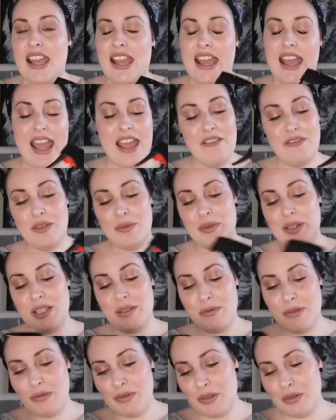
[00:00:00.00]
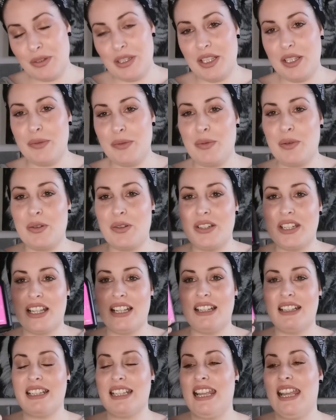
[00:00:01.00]
Everybody will know this
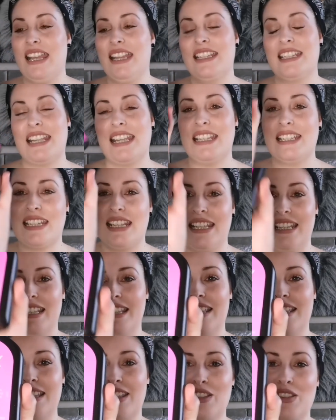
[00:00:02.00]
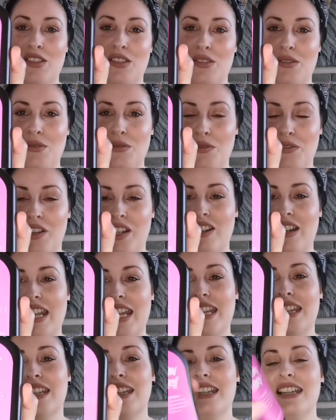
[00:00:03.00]
product, and it is Snow
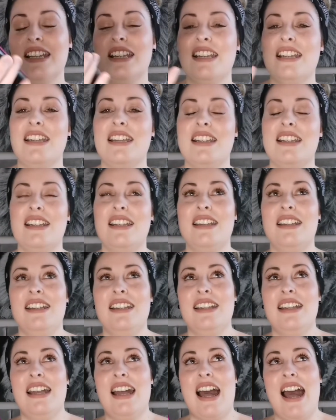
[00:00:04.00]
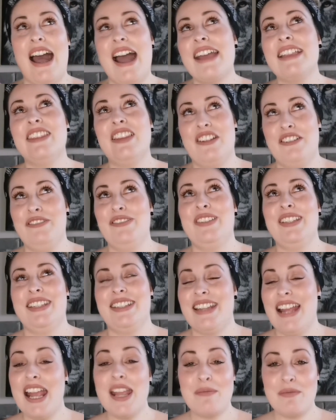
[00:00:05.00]
Fairy. I love this
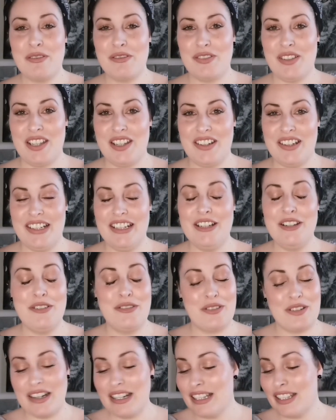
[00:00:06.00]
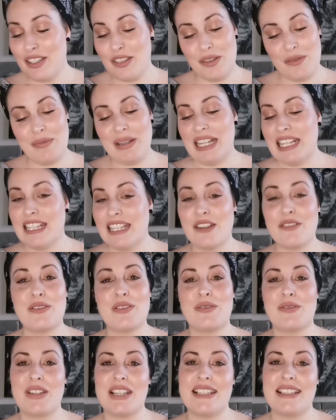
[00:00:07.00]
time of year for so many different
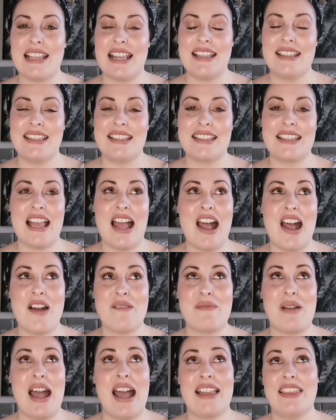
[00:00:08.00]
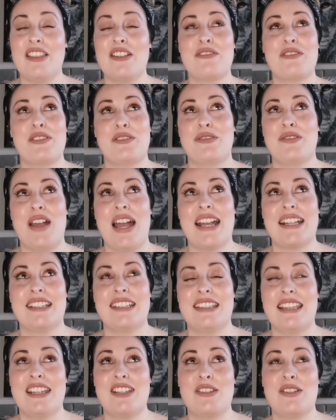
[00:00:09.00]
reasons. I love the fact
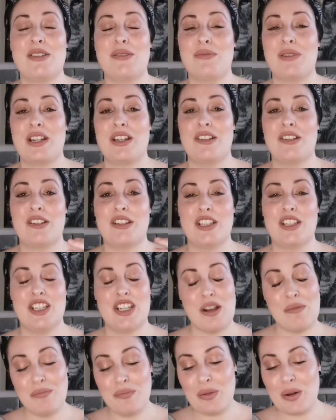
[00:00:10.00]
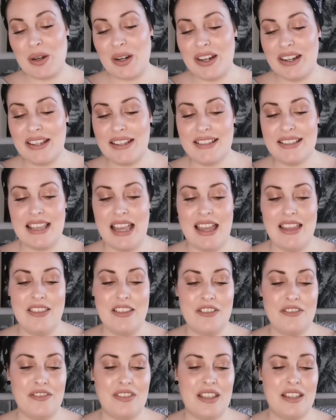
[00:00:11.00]
that you can wear jumpers. I
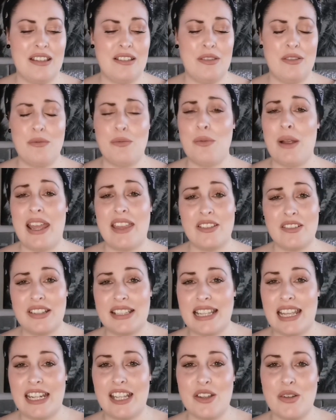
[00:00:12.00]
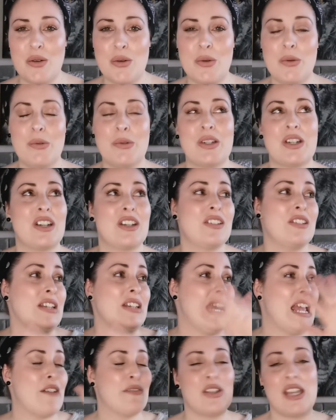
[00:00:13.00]
love the weather is getting colder. You can
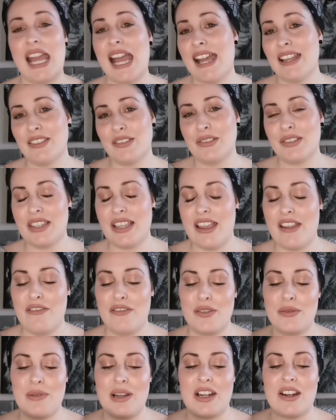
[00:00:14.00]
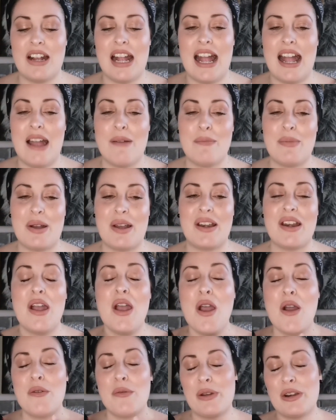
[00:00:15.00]
have candles lit everywhere. But
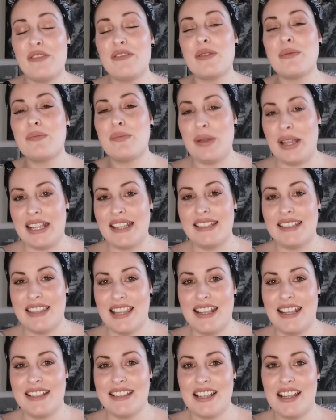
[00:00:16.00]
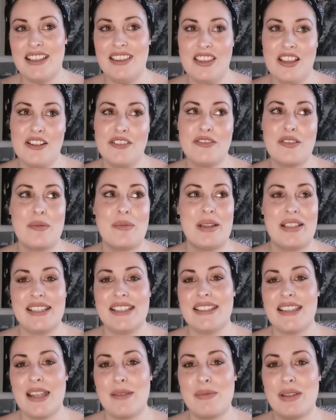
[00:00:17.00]
one of the biggest things I love about this
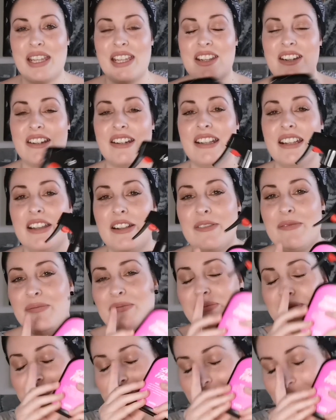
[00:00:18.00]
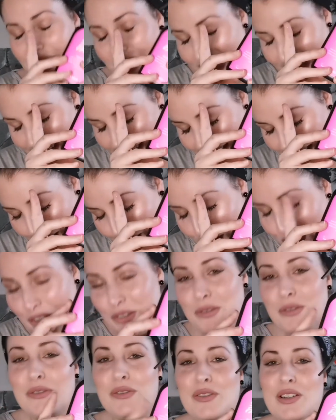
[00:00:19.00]
time of year is that
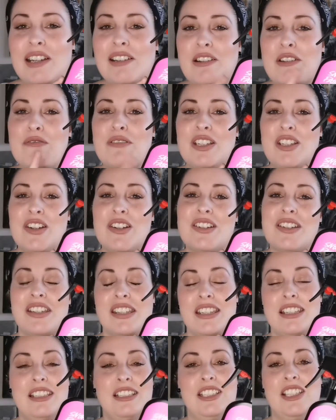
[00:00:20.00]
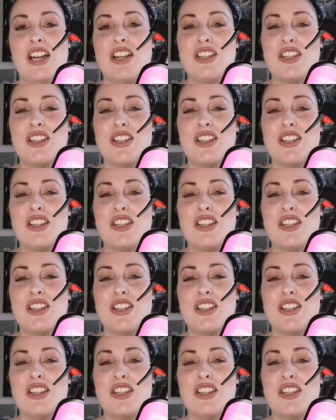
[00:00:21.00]
Snow Fairy returns to the Lush